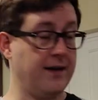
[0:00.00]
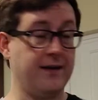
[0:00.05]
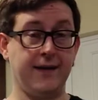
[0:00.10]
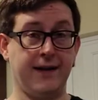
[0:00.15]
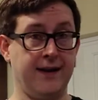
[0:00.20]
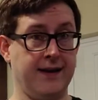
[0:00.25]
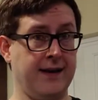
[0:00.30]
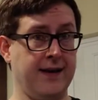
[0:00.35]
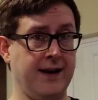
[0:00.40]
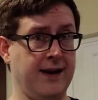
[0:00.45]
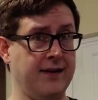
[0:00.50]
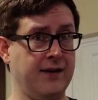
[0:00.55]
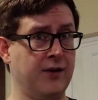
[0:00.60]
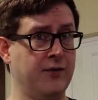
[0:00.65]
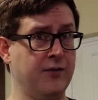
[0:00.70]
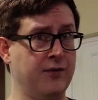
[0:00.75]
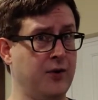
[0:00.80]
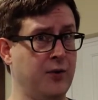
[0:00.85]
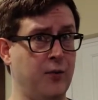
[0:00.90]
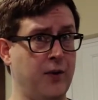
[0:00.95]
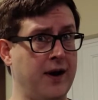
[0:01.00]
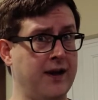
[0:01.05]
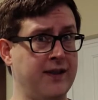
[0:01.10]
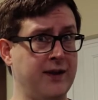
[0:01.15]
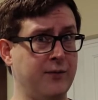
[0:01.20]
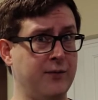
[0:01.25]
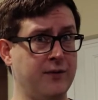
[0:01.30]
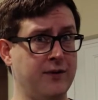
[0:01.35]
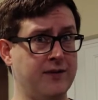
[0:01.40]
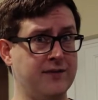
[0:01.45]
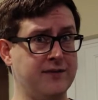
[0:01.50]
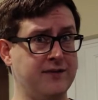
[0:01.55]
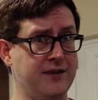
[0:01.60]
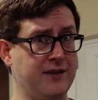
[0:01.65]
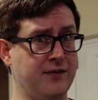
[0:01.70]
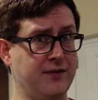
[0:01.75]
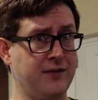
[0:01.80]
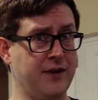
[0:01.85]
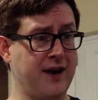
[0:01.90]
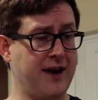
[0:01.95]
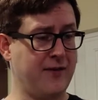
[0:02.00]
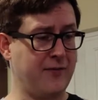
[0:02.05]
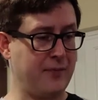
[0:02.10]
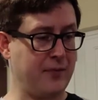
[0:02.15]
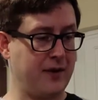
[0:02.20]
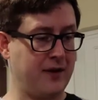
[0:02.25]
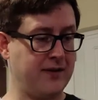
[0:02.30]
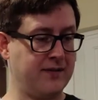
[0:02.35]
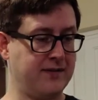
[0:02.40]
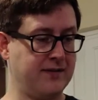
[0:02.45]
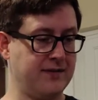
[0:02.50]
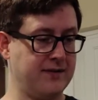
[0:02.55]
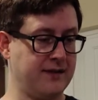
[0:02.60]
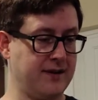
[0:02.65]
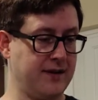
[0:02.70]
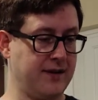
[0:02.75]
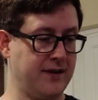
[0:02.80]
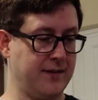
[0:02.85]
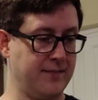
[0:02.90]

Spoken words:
And again, I don't know why they were on sale for half price,